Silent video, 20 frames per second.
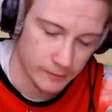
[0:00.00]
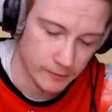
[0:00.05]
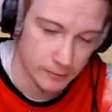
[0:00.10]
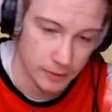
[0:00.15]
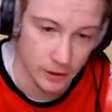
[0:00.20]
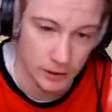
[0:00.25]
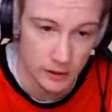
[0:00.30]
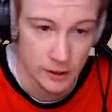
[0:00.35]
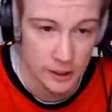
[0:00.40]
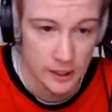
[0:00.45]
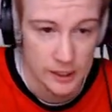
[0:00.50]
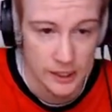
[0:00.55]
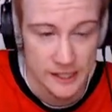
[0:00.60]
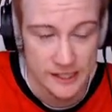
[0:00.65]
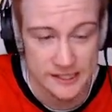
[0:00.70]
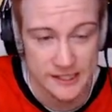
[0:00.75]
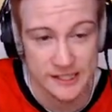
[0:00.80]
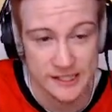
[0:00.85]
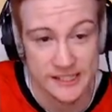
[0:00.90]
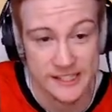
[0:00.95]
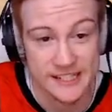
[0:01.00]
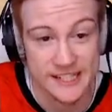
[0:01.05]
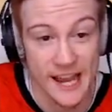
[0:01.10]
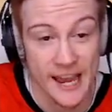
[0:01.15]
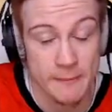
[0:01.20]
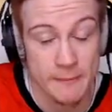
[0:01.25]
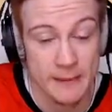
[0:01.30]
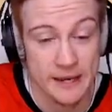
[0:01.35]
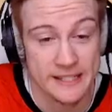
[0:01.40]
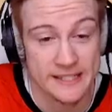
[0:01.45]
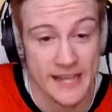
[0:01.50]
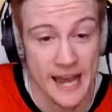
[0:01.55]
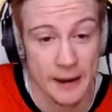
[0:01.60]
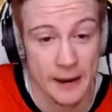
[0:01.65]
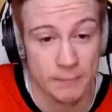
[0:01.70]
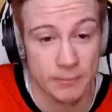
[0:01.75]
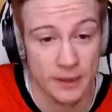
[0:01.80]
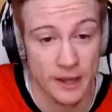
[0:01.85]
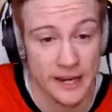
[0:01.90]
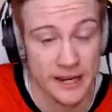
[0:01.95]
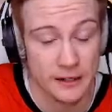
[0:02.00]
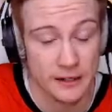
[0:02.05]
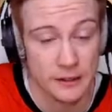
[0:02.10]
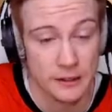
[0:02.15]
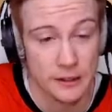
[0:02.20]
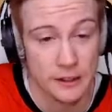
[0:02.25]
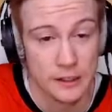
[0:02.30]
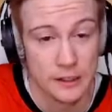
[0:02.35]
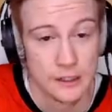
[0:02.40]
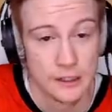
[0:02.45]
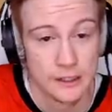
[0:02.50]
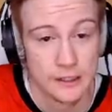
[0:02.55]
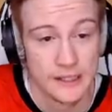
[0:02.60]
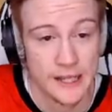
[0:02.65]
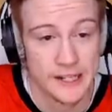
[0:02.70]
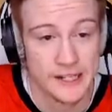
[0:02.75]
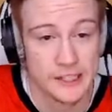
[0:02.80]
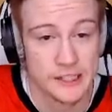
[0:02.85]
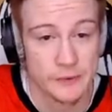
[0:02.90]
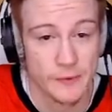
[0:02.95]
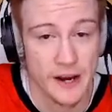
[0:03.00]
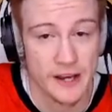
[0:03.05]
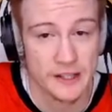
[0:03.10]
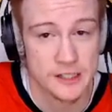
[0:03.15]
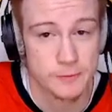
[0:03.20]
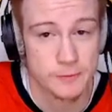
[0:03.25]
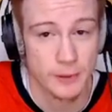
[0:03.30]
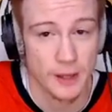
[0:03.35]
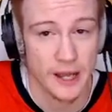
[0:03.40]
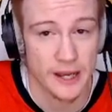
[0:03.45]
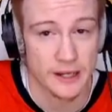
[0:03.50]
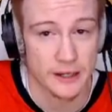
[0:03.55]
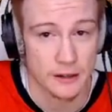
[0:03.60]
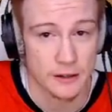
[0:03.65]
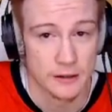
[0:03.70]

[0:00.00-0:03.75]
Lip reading: bro. This is the same exact play. They just ran this play.